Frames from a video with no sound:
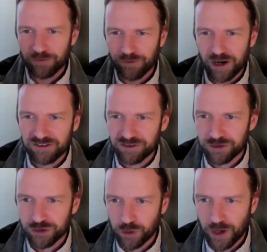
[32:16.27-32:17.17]
to paraphrase
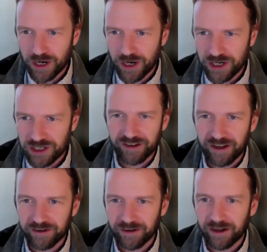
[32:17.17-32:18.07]
two questions,
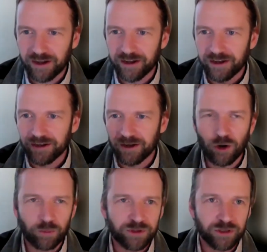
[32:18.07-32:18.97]
and I
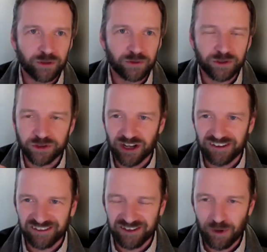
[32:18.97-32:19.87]
hope to do
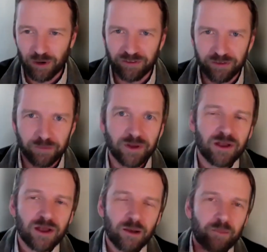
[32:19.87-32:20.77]
justice to both of them.
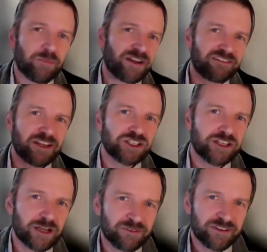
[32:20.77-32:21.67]
But
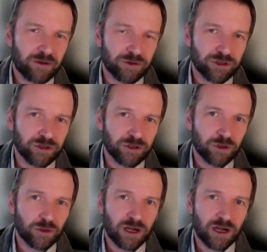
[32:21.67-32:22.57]
essentially, it comes down
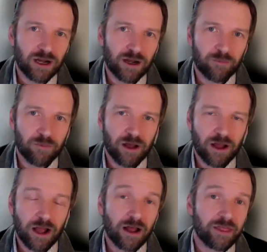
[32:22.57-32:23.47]
to
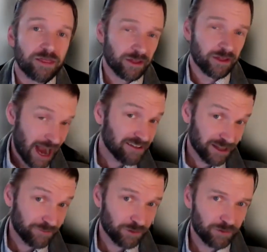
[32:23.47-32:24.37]
the
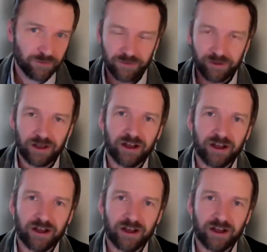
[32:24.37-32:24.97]
highest level